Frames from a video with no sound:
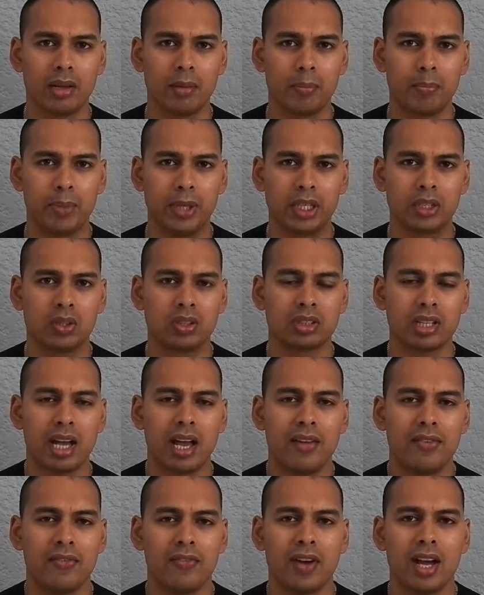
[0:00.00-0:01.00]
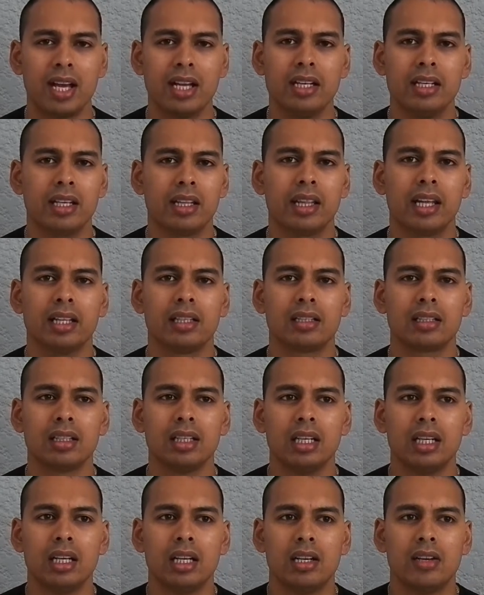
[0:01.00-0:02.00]
because I find that
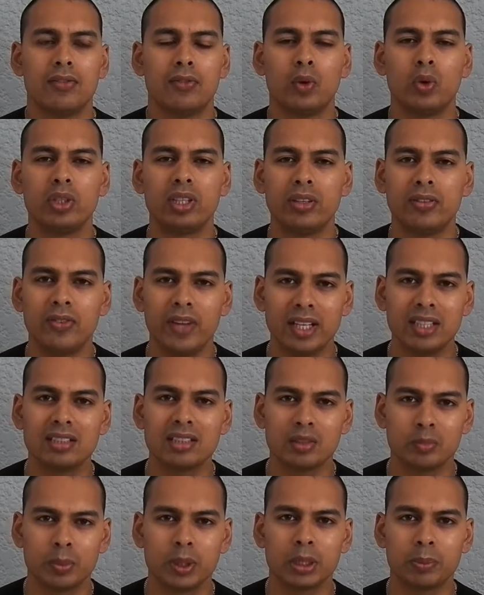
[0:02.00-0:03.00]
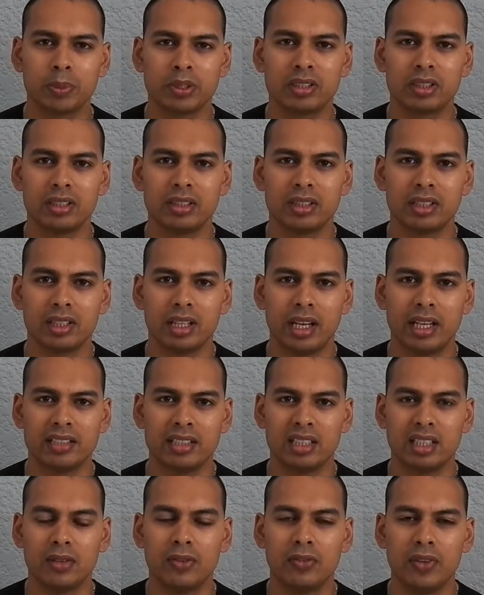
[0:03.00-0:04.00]
for defensive purposes, as a
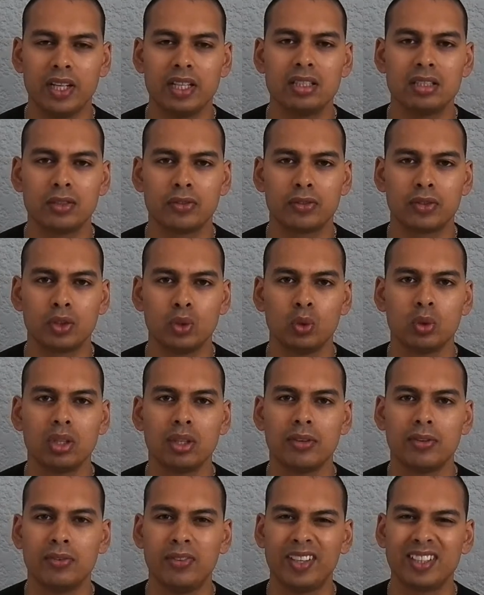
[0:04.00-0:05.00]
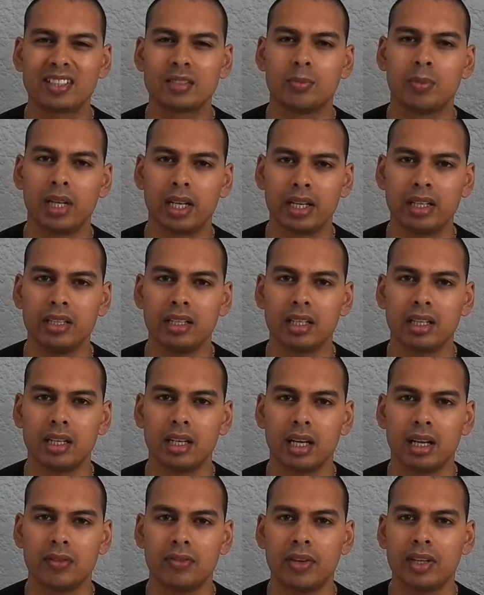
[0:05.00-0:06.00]
defensive tool, a fixed blade,
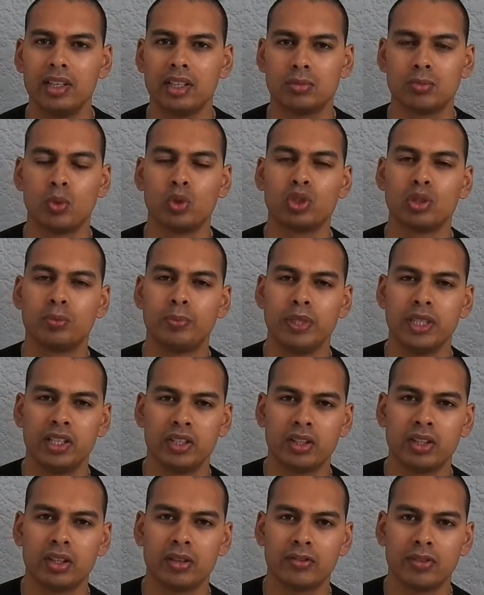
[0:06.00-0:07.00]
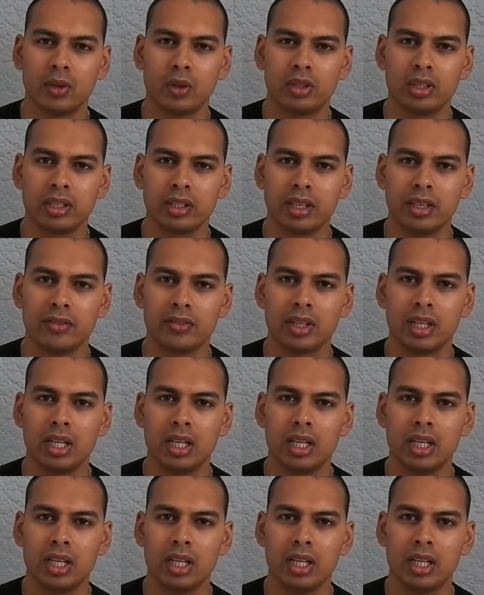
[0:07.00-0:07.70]
I find is more superior than a folding knife.